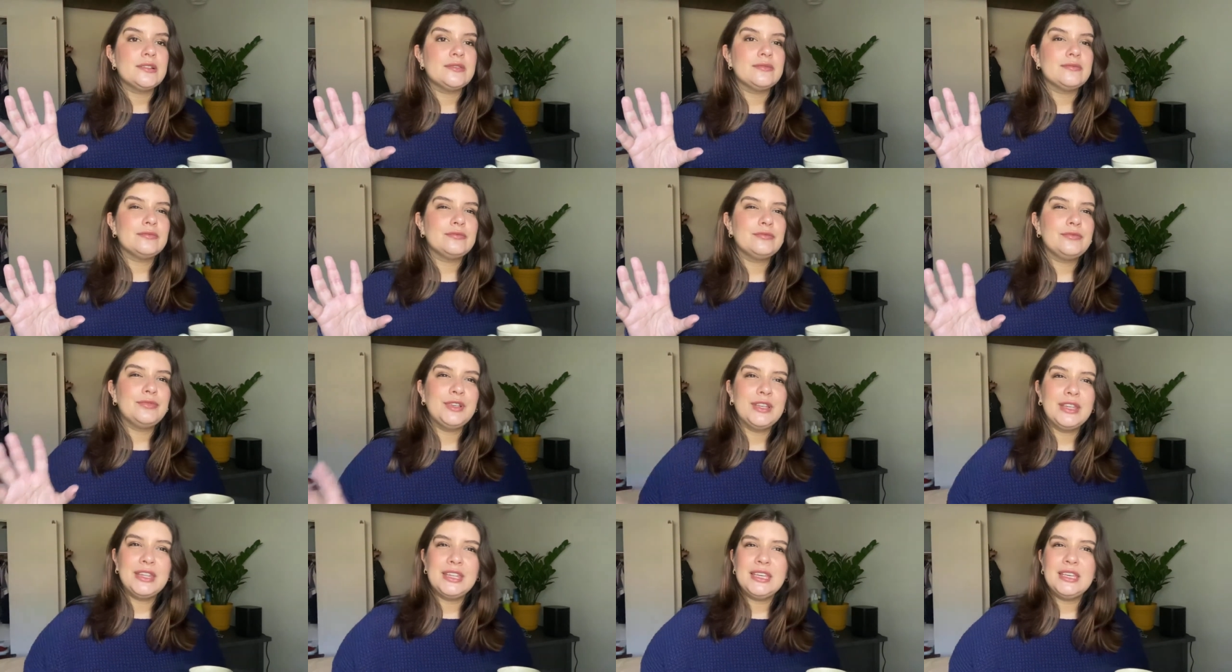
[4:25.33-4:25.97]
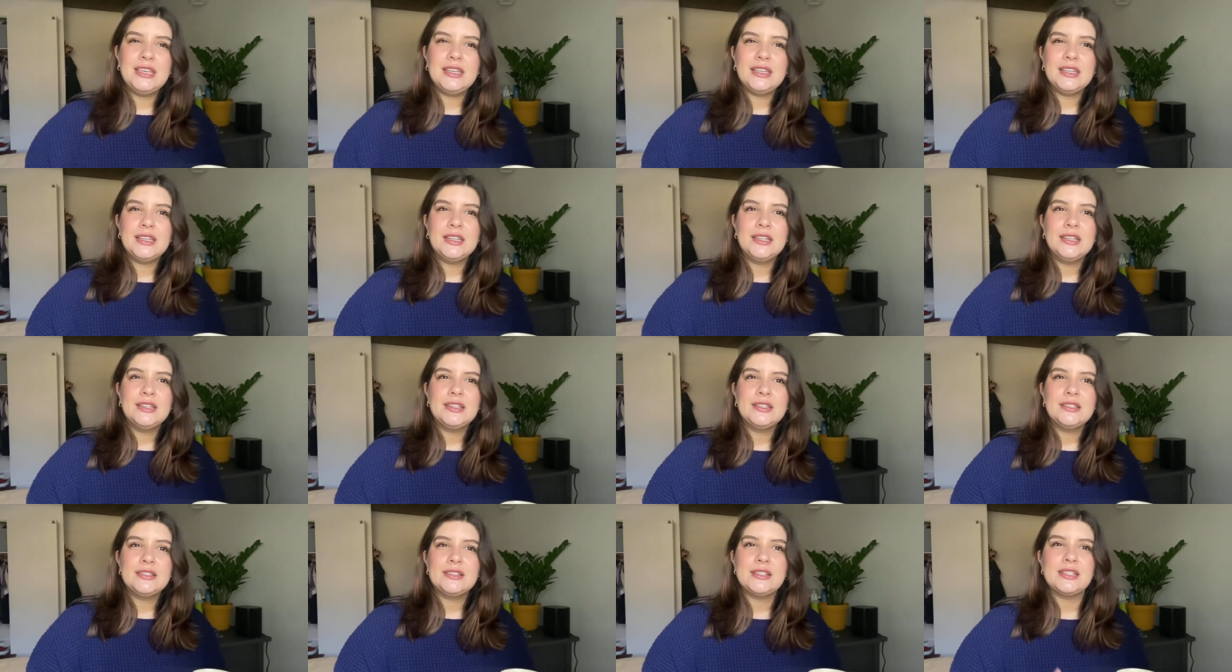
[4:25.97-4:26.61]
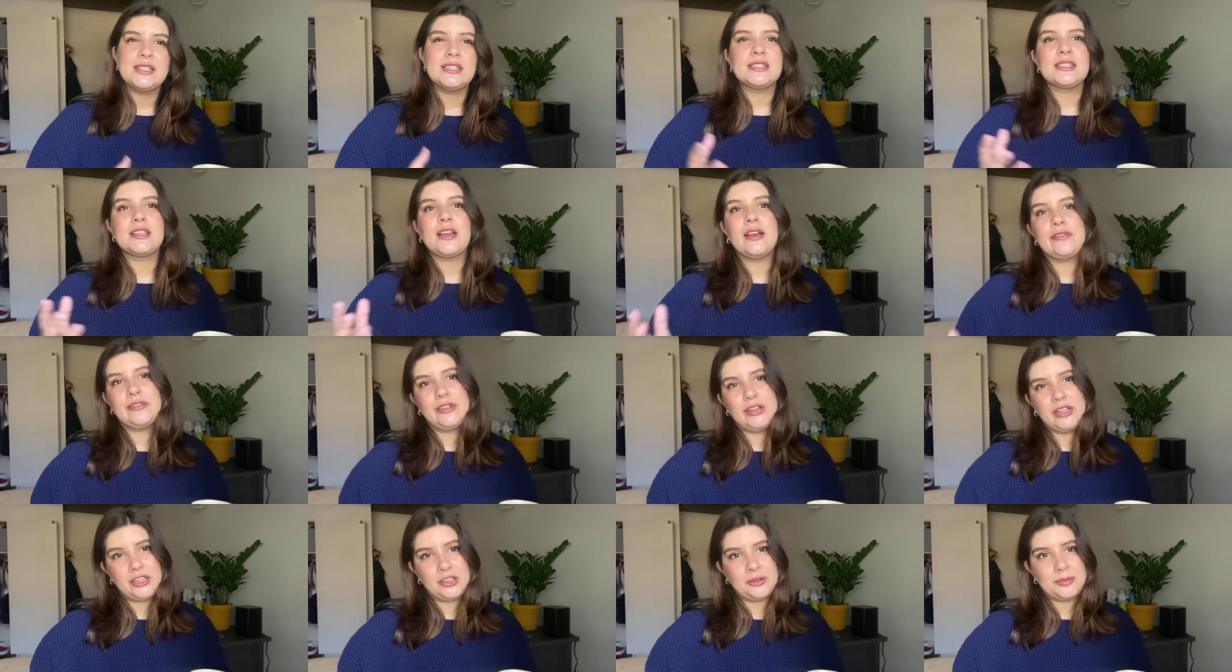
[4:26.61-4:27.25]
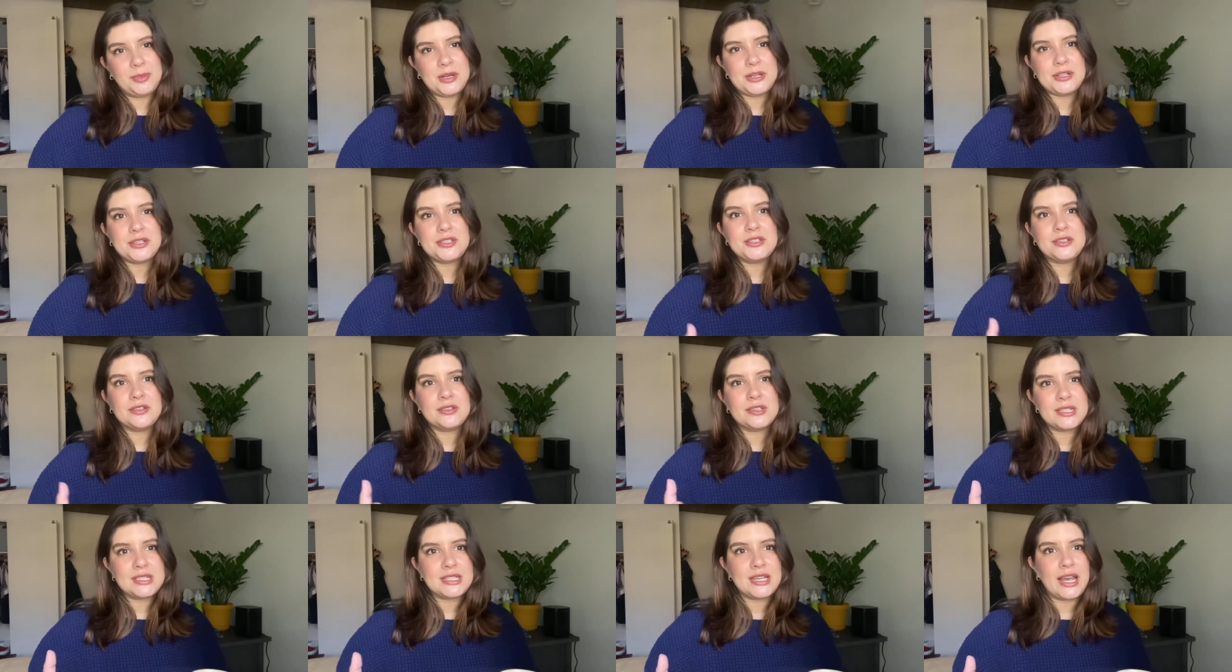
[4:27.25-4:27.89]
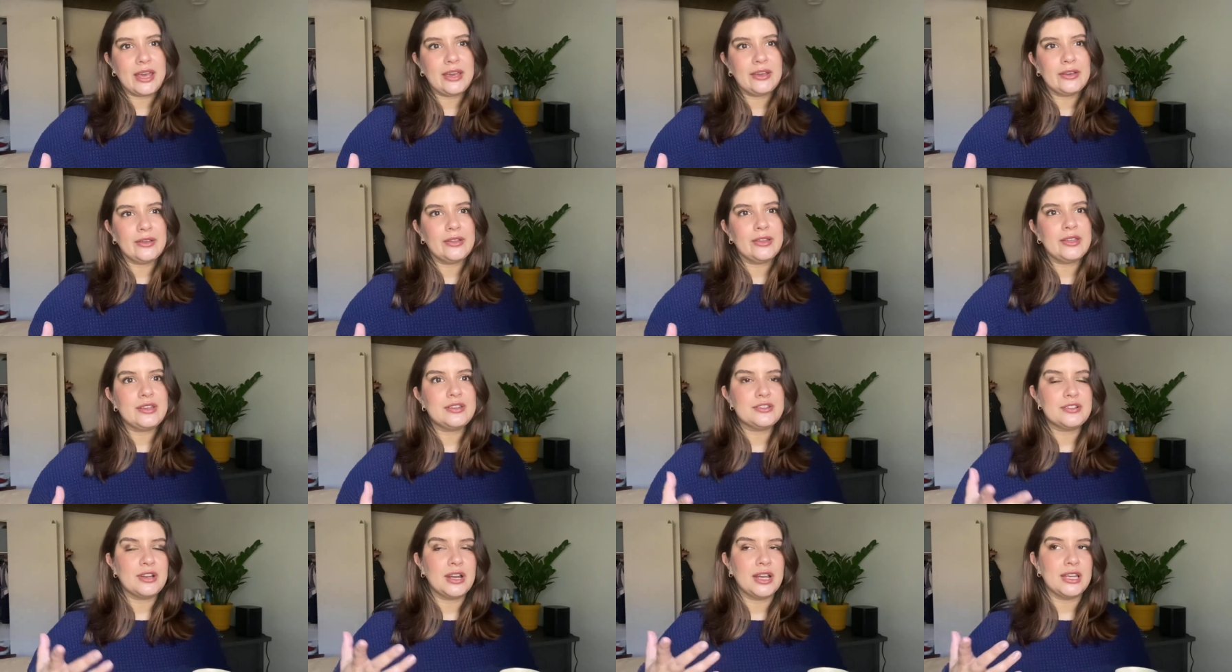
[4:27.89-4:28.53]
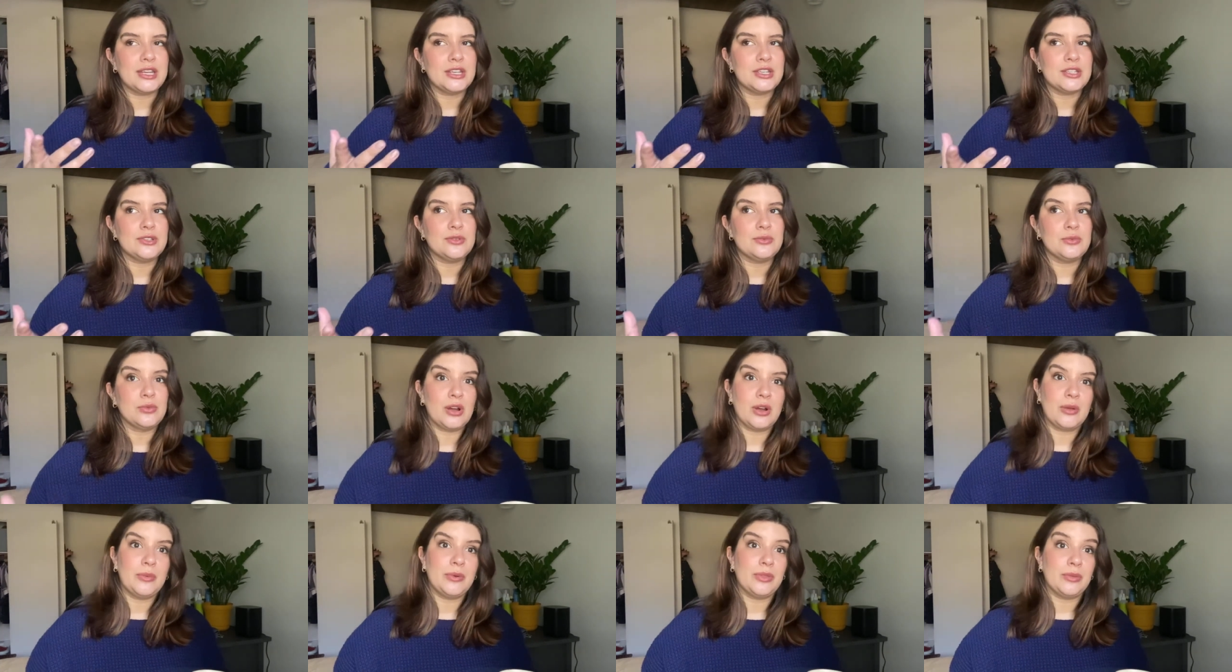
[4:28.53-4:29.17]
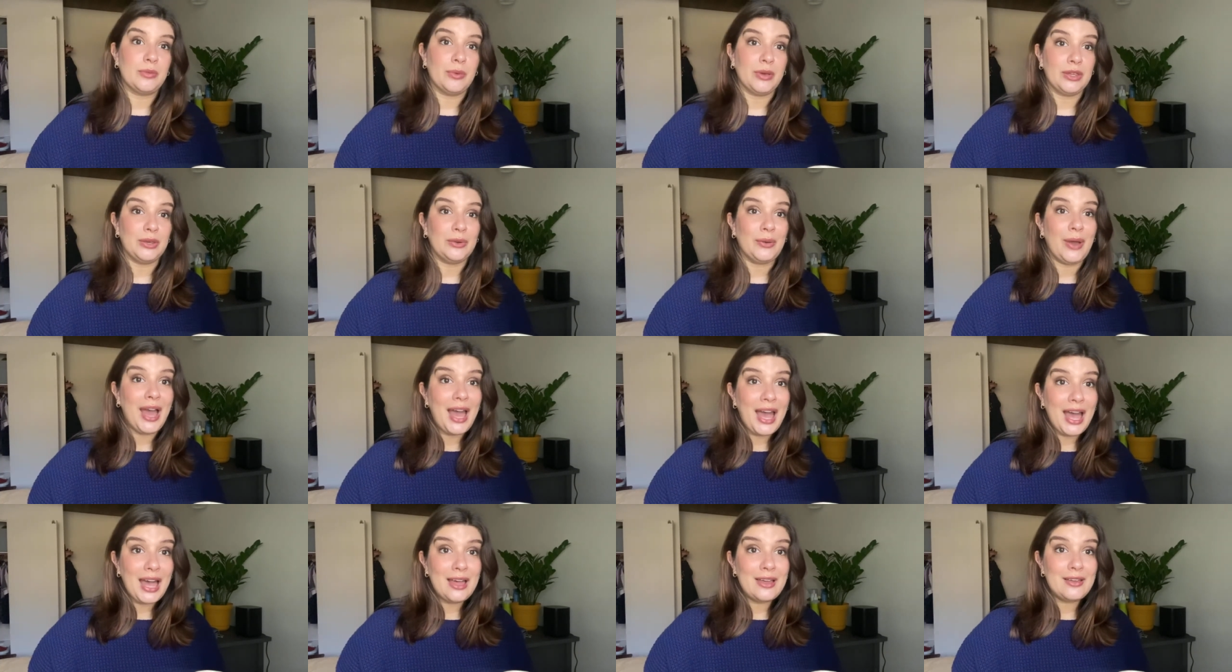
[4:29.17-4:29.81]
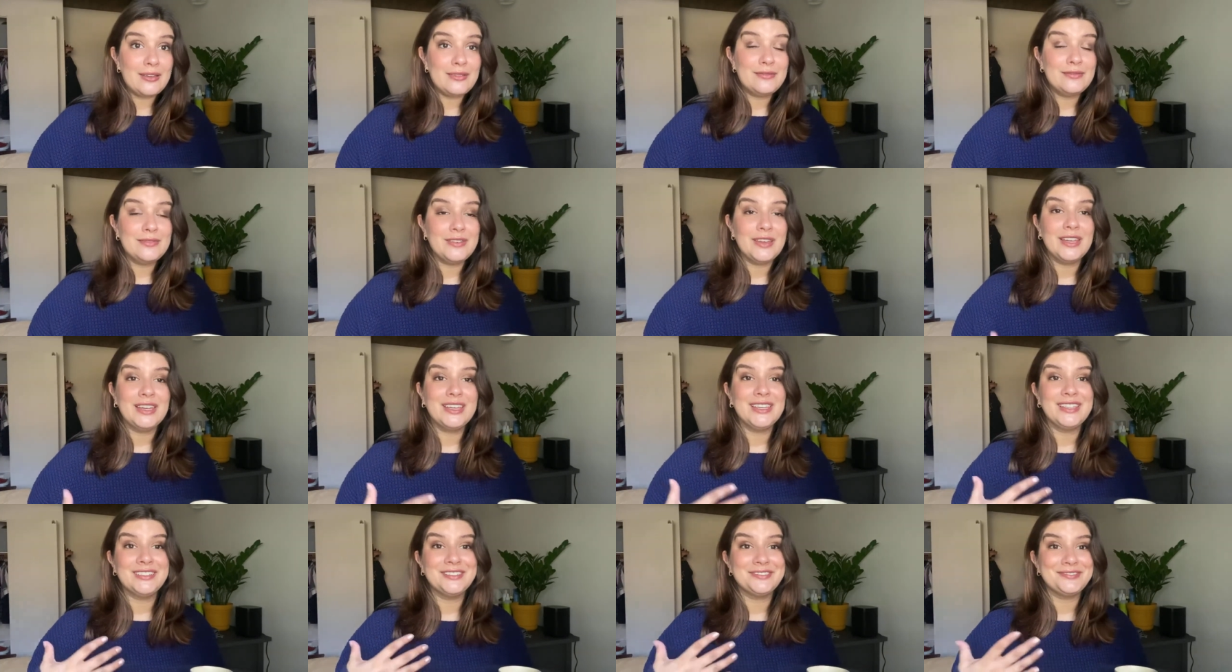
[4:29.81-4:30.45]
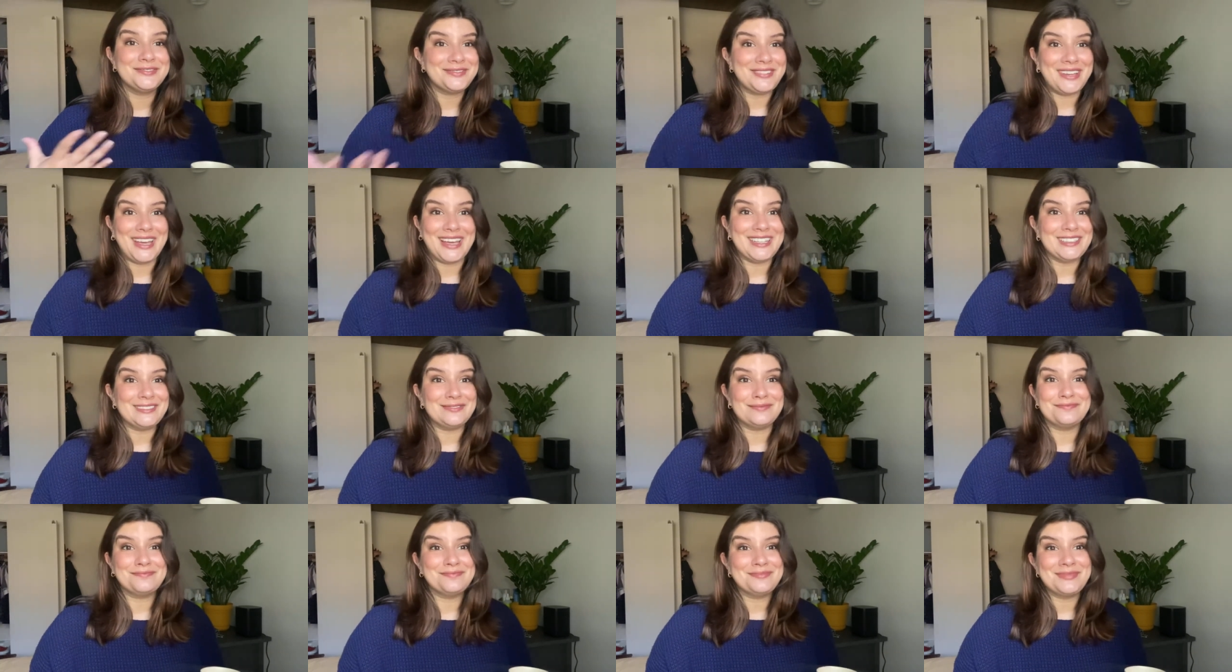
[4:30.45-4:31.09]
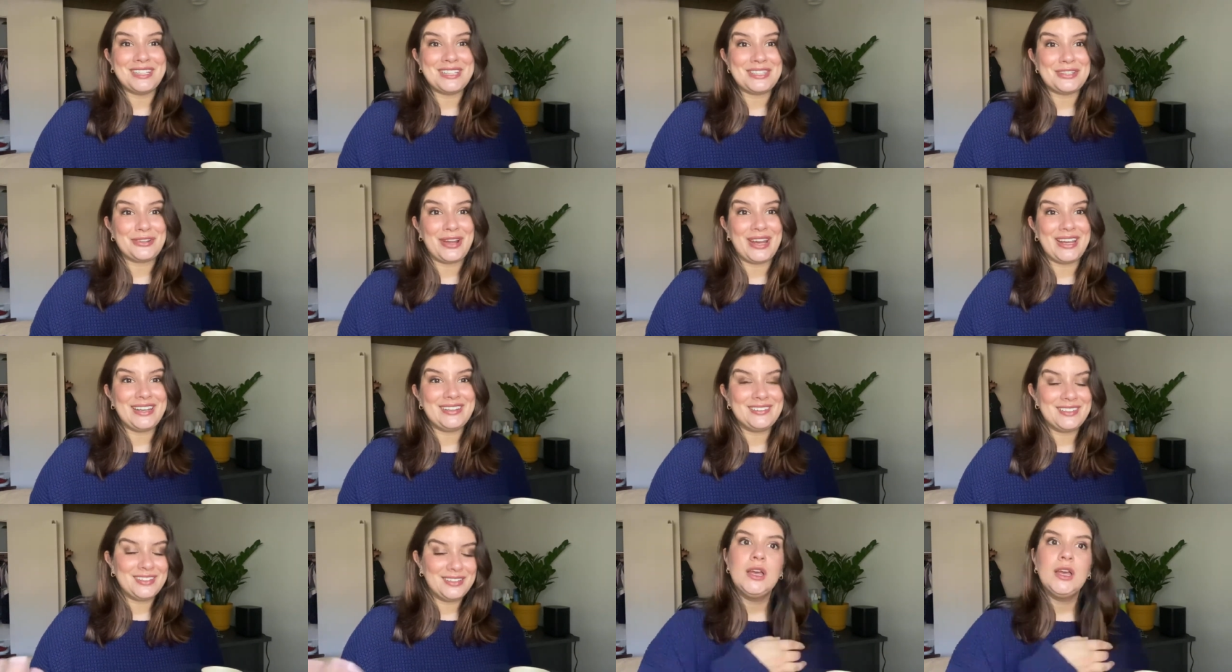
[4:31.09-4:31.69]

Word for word: really discovering your personal style and trying to work with what you have and it's great.